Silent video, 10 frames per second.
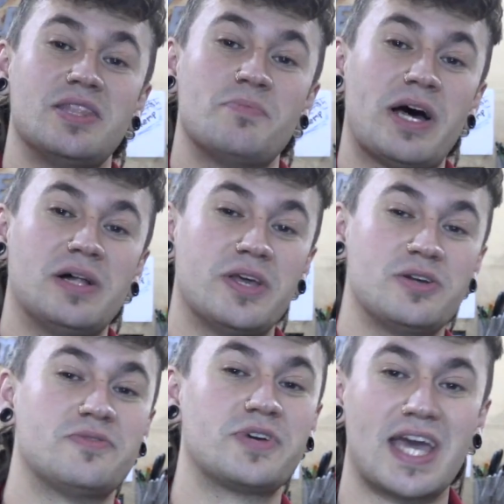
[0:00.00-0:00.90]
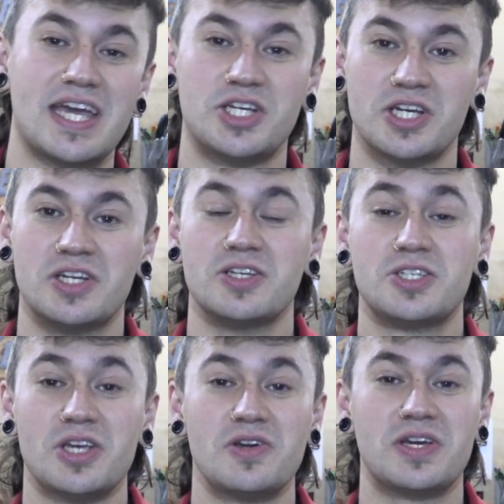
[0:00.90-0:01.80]
the bell notification
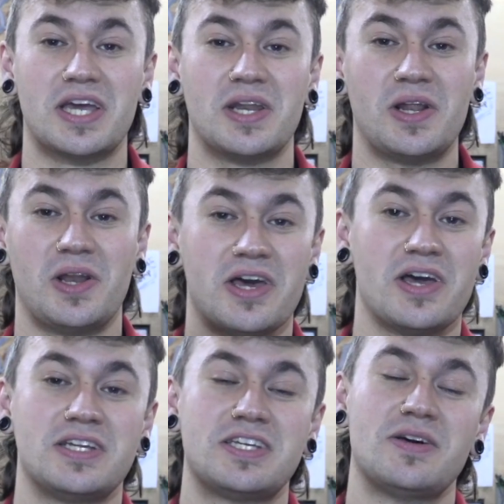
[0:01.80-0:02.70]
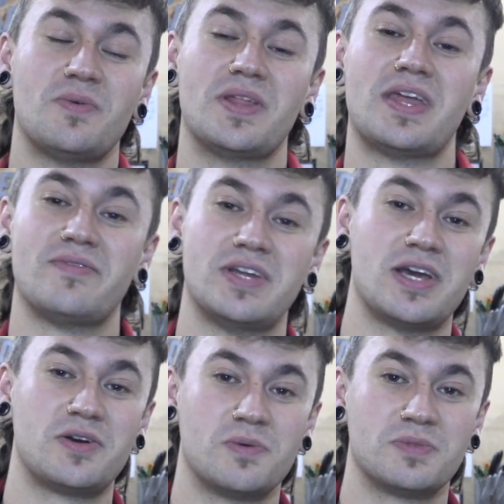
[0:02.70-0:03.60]
so you get an alert when that
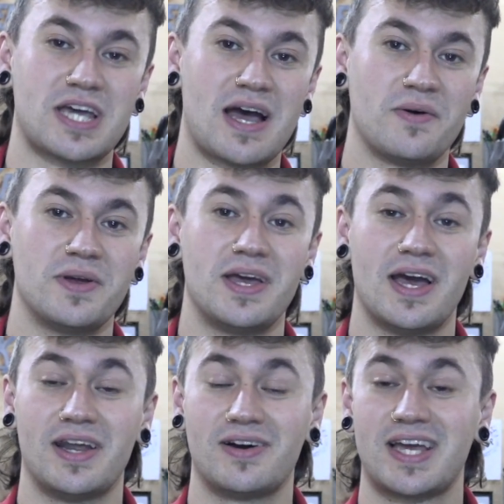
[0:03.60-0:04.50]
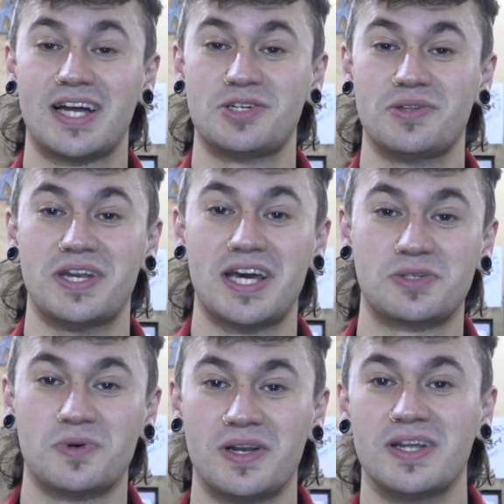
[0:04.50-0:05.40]
video comes out, and I'll catch you on the
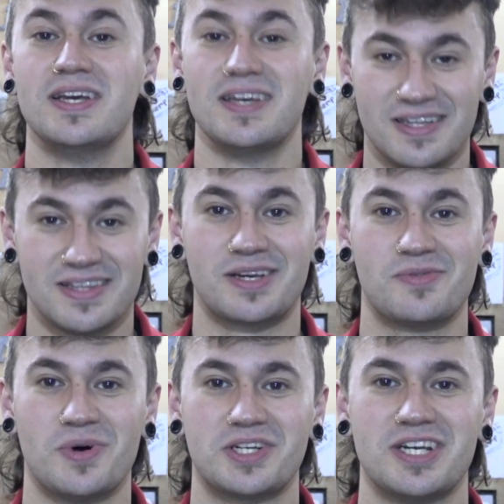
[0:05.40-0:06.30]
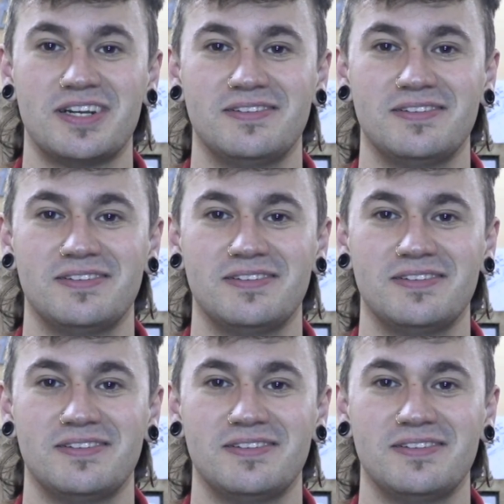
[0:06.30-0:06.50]
next one. Thank you for watching.